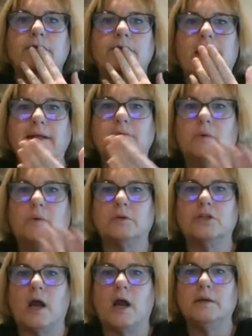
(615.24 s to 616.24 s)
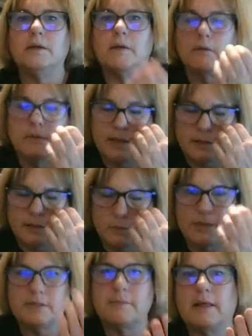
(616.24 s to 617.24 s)
That's what we're talking about
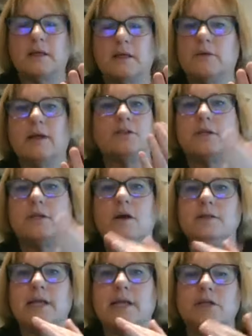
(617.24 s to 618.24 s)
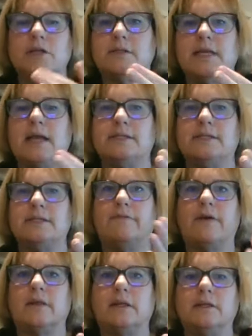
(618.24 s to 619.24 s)
with symbolic interaction. Now, it's not just the idea of
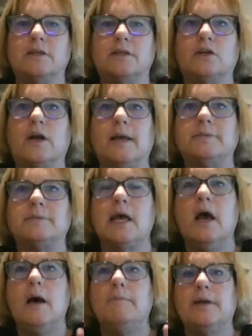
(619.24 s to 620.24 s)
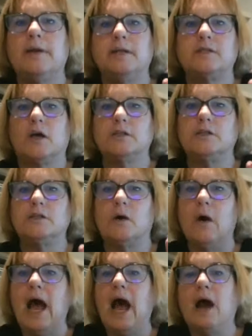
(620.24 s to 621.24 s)
felonies and crimes, but it's
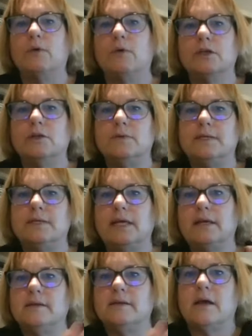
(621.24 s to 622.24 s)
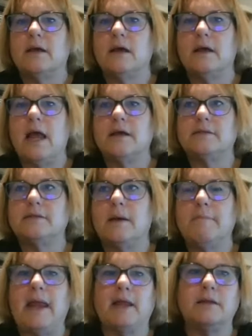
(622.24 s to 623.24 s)
also how are you seen as a
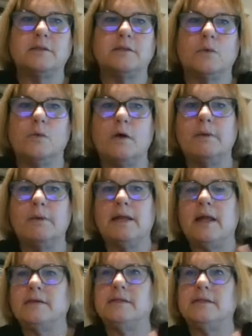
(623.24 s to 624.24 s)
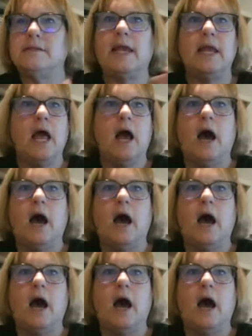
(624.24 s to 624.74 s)
man, as a woman, as a